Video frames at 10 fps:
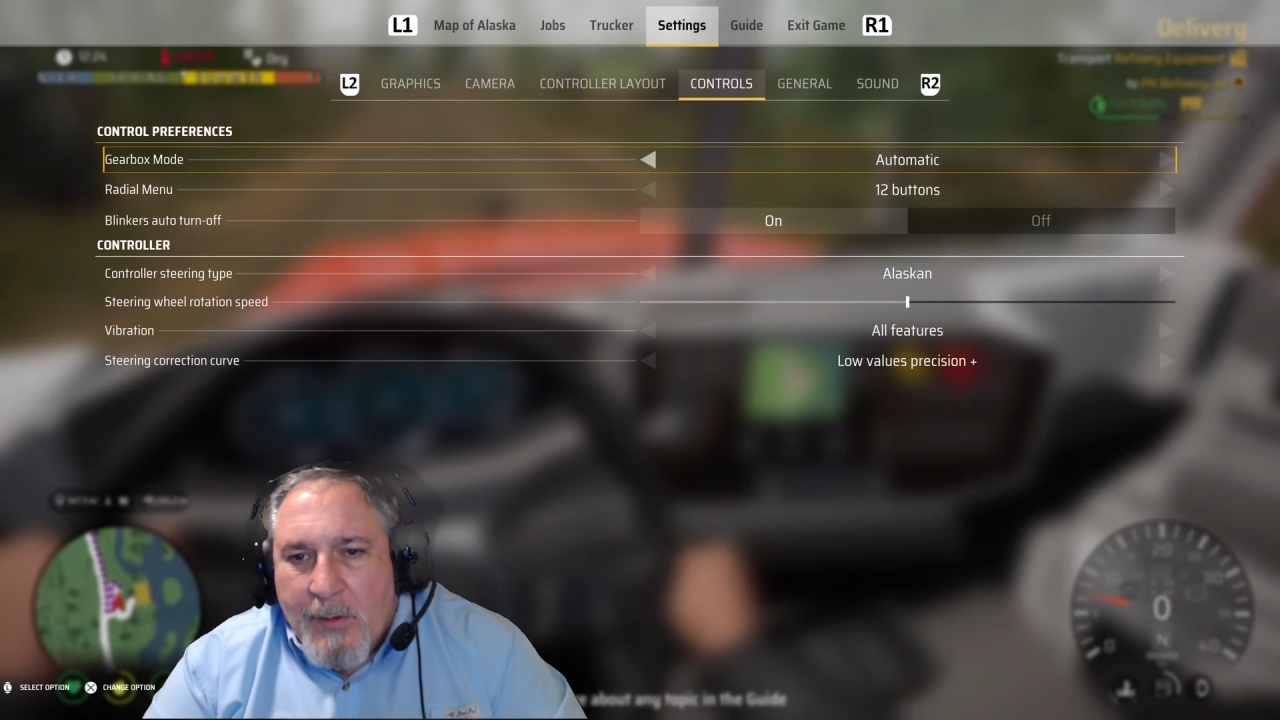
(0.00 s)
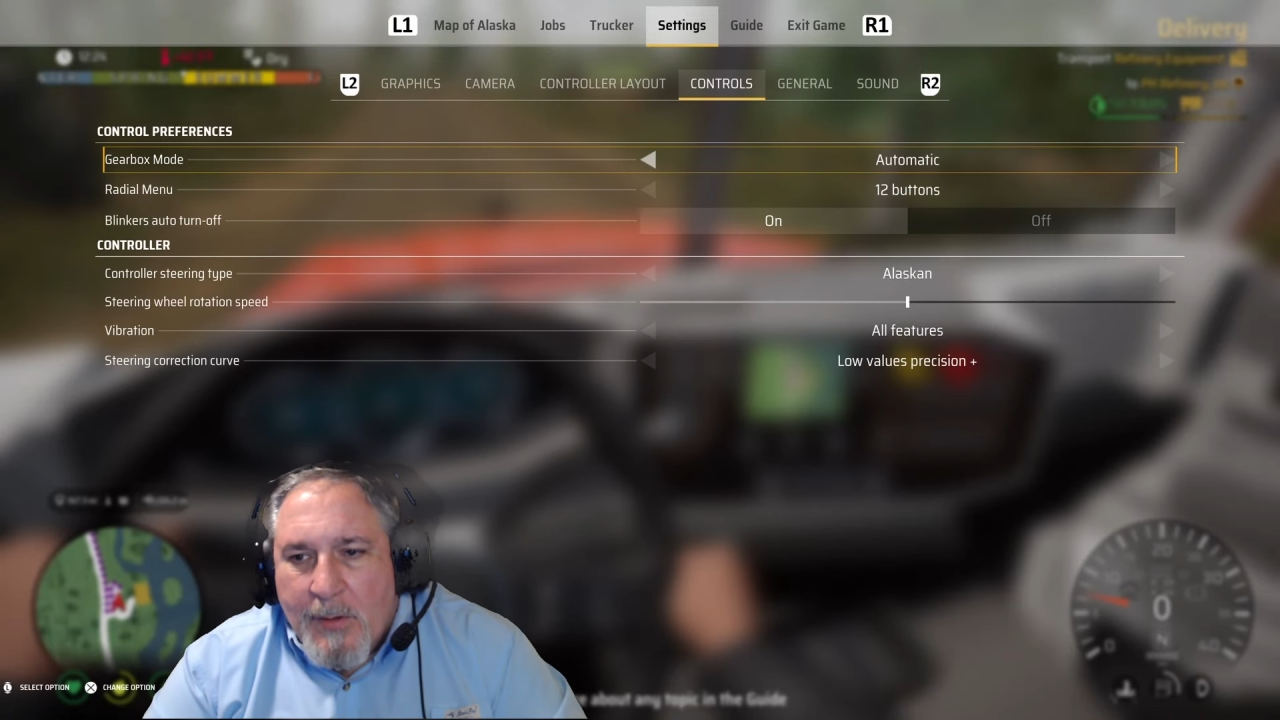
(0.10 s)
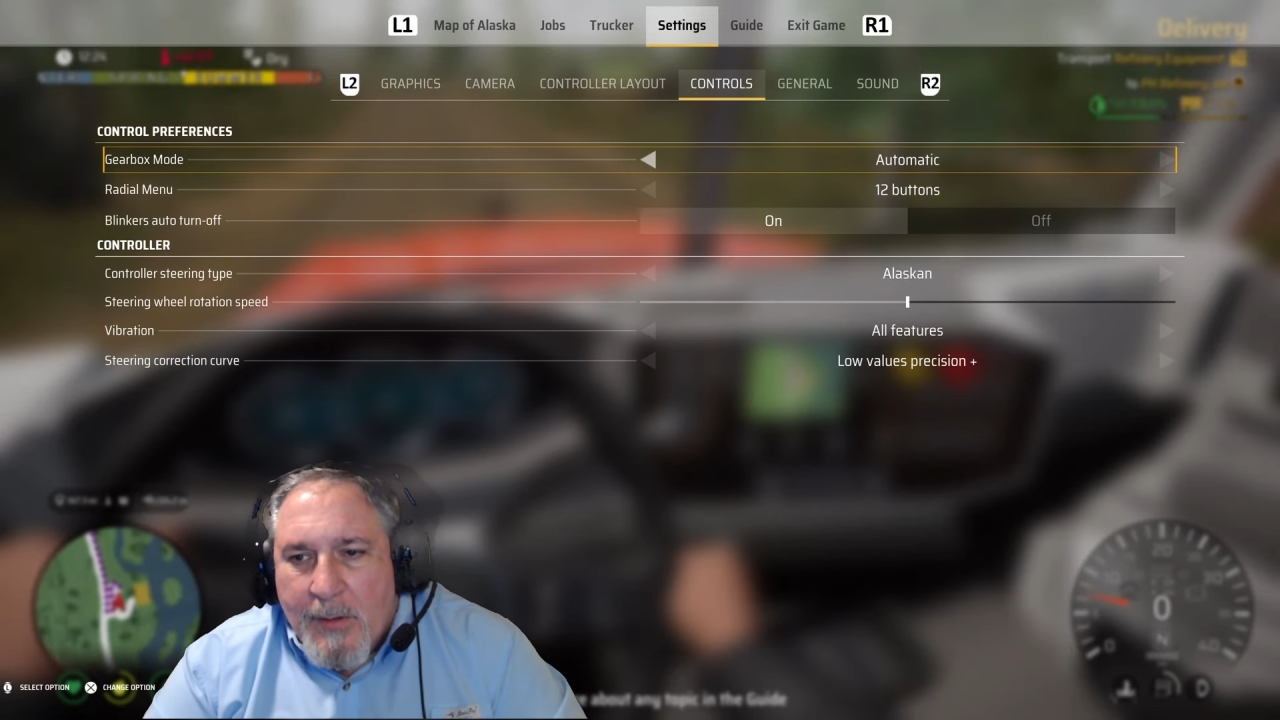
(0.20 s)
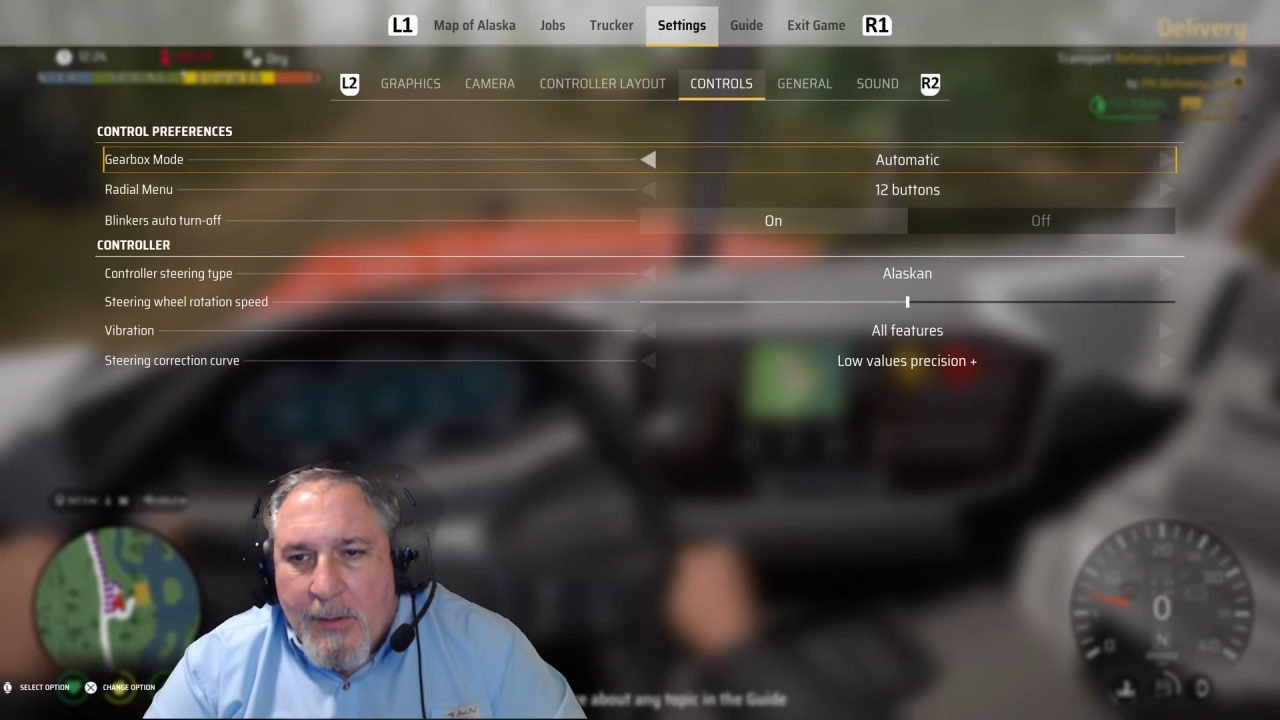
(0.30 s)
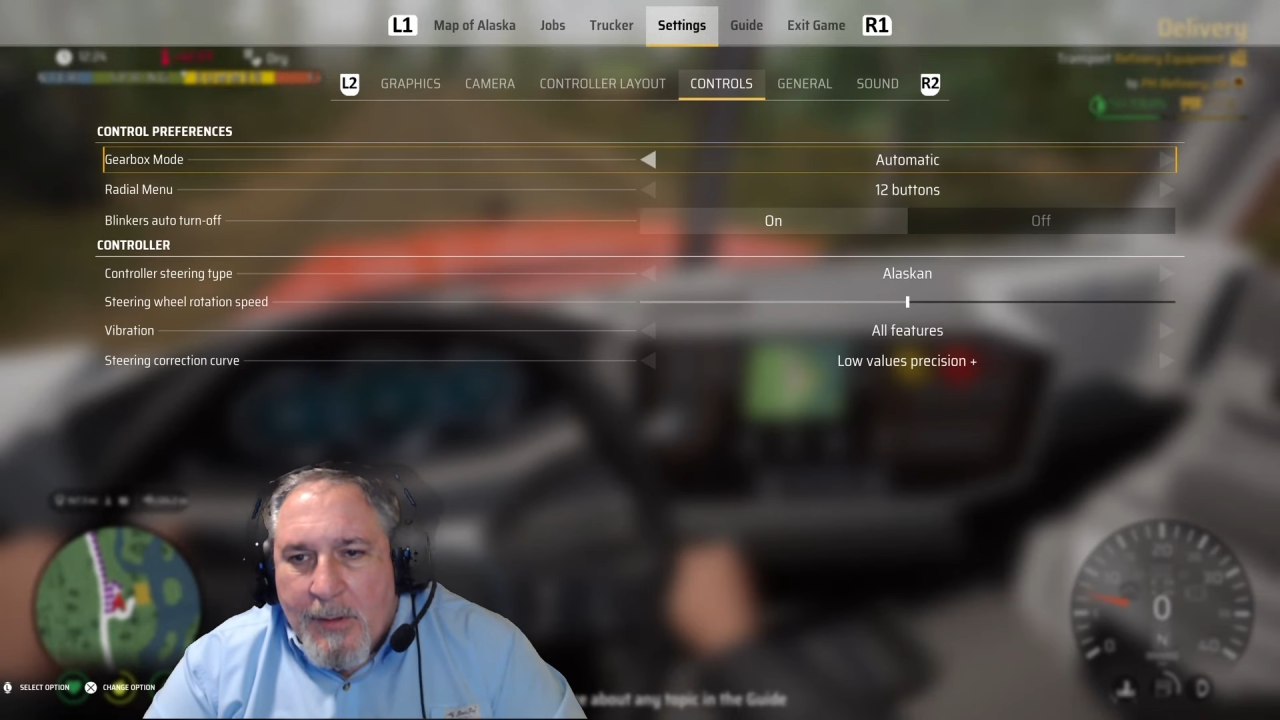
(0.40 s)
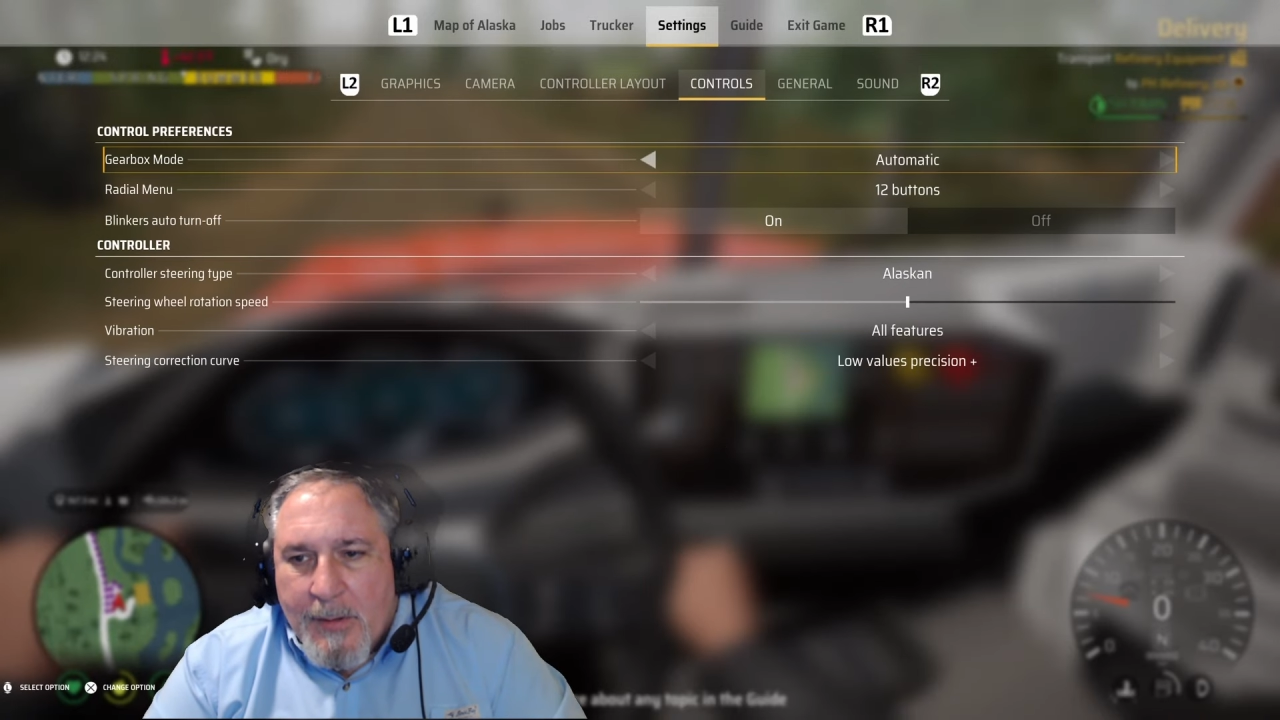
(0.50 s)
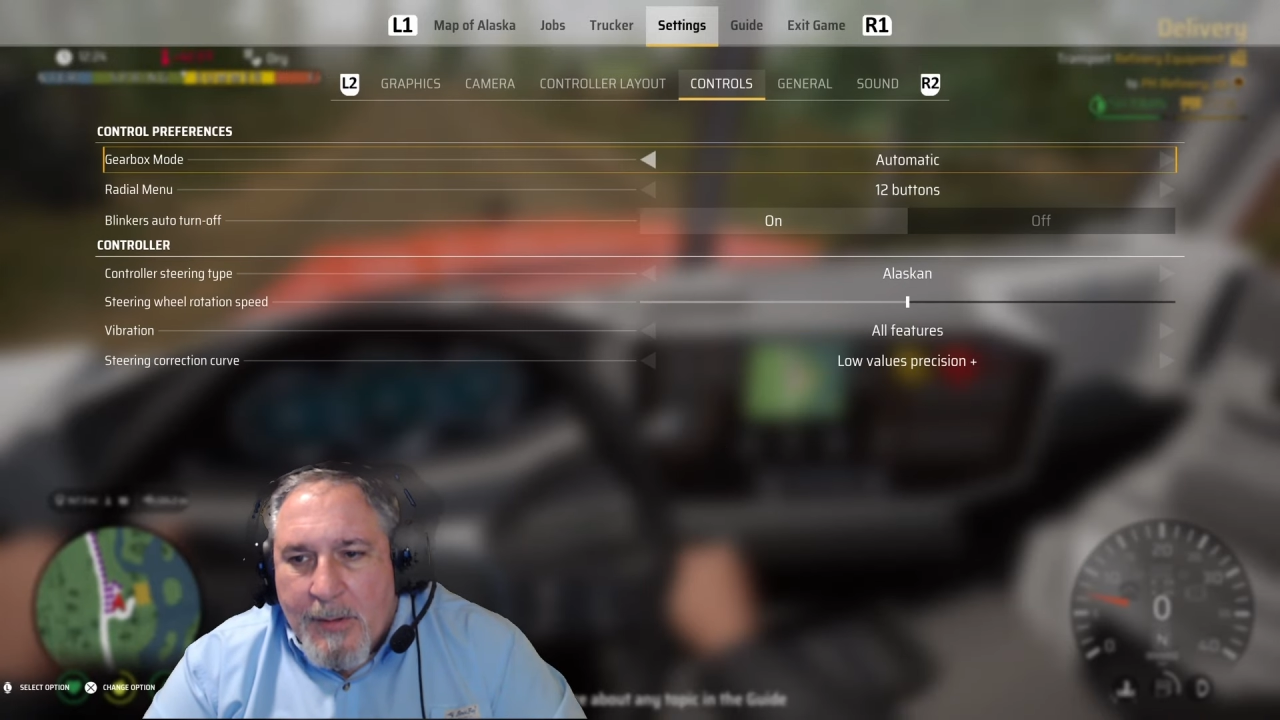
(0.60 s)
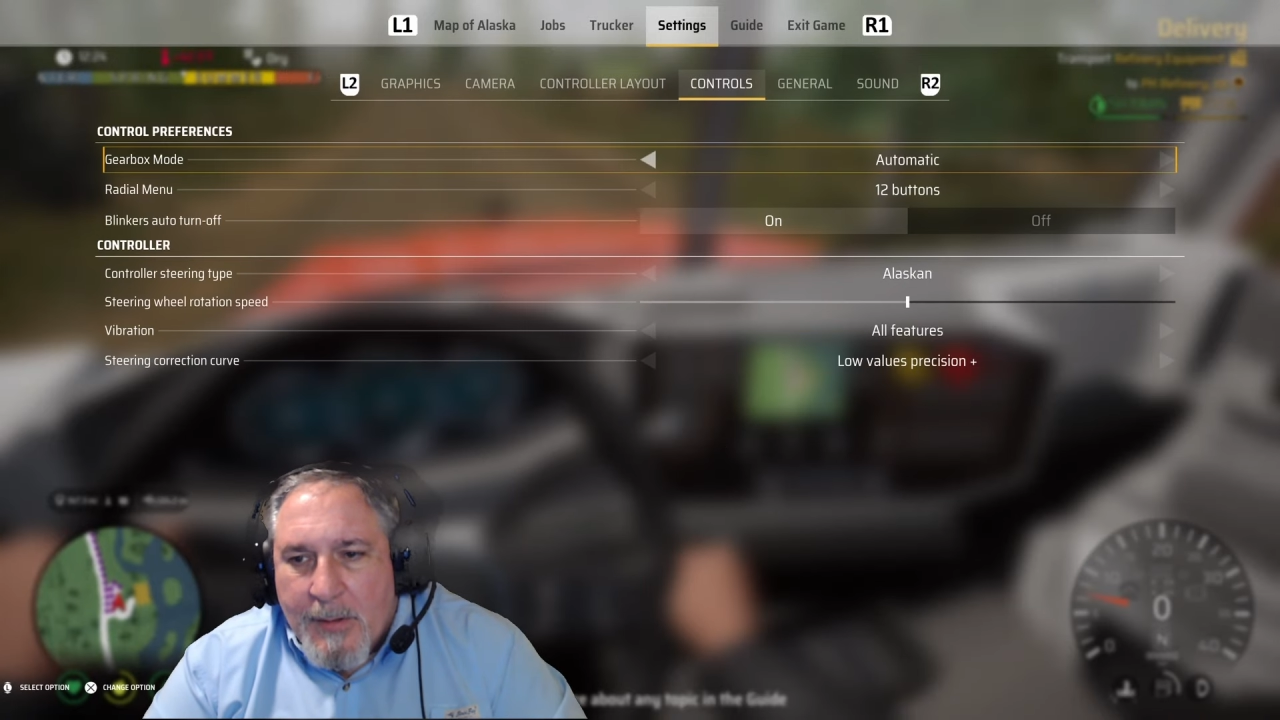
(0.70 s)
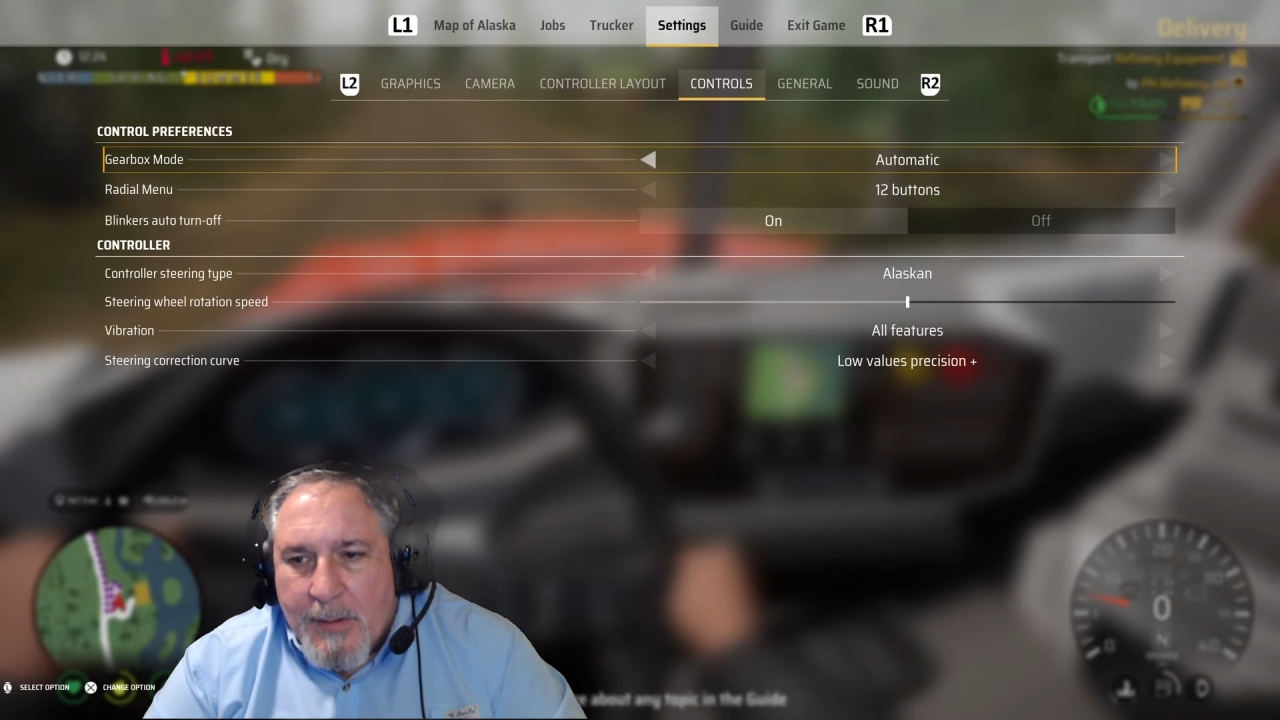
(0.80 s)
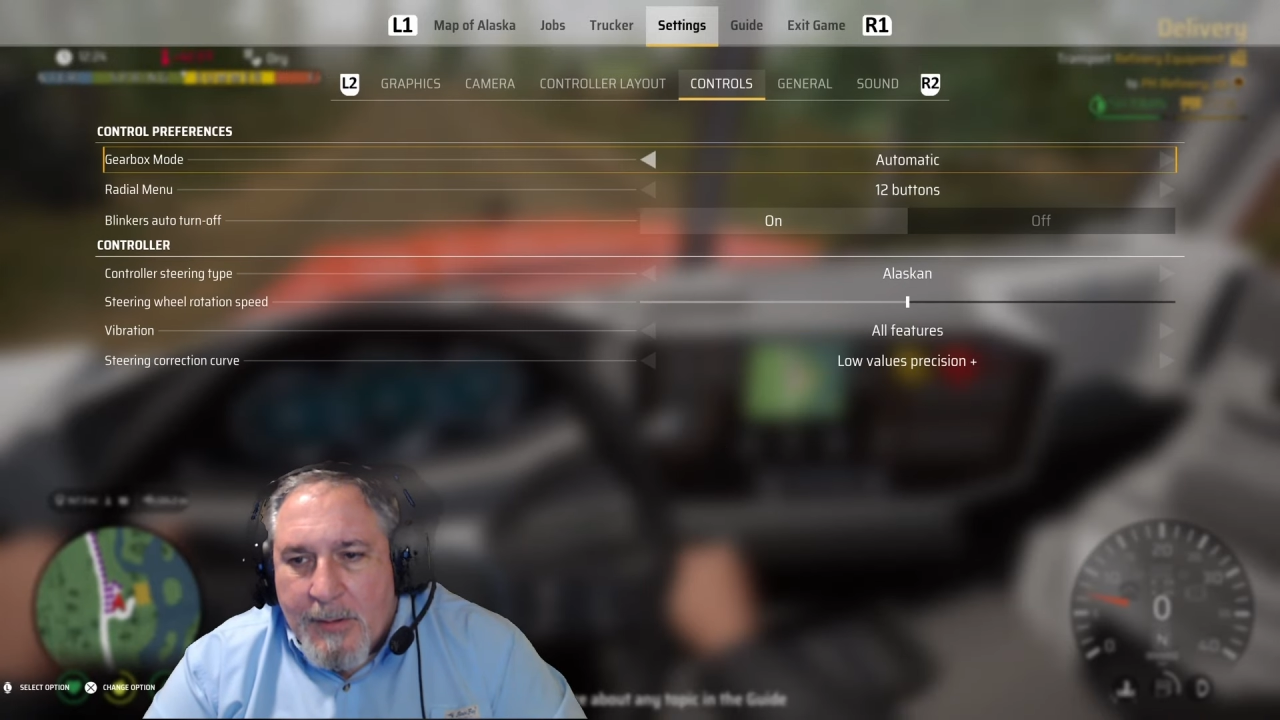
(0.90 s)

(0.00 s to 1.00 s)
our